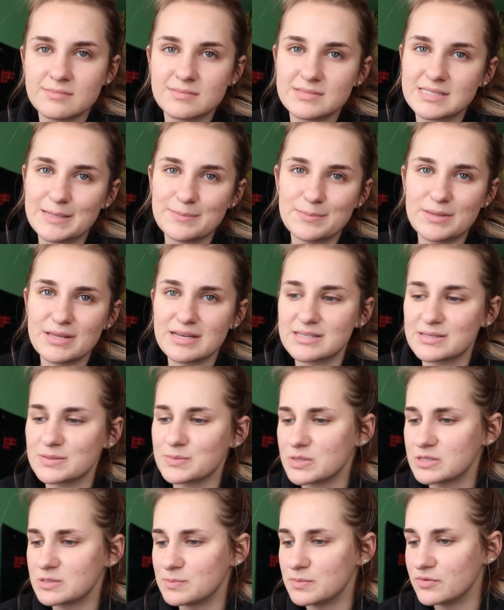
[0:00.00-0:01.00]
Same thing as it
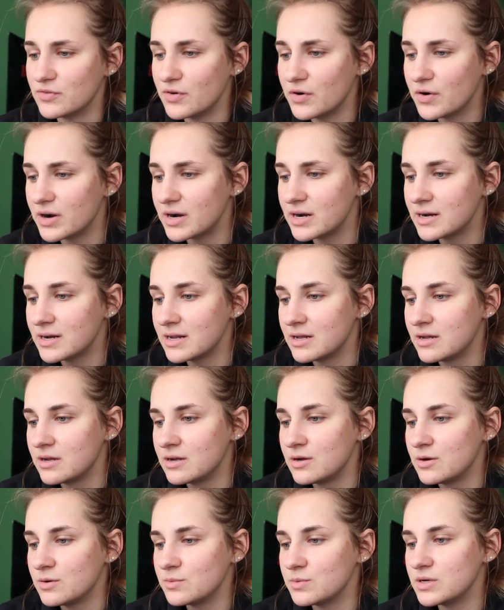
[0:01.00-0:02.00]
was before,
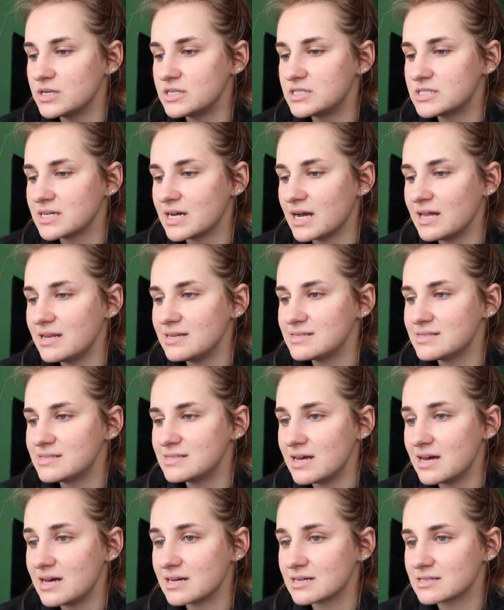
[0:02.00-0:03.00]
which kind of
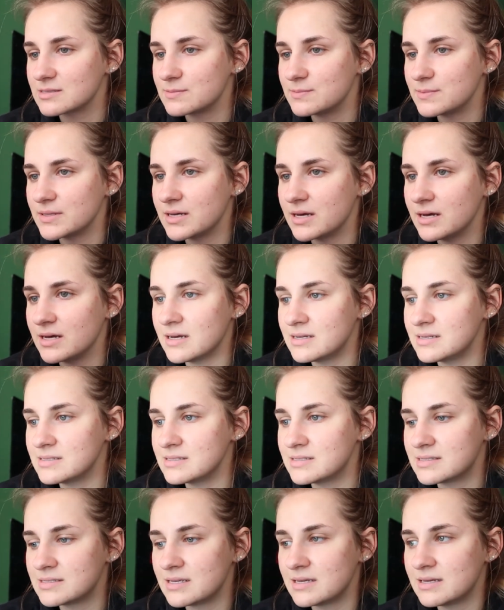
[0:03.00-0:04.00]
sucks
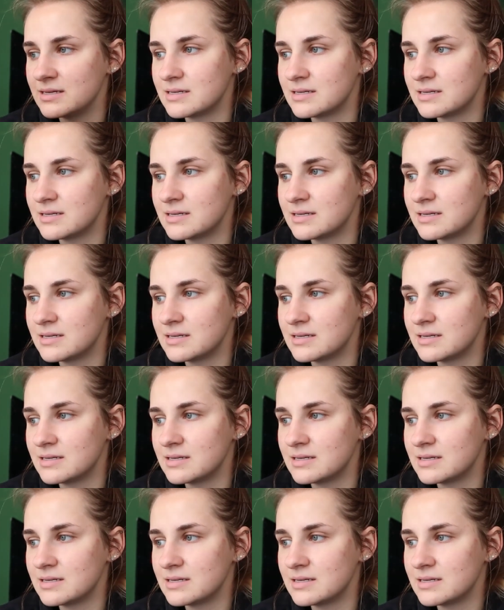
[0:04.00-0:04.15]
because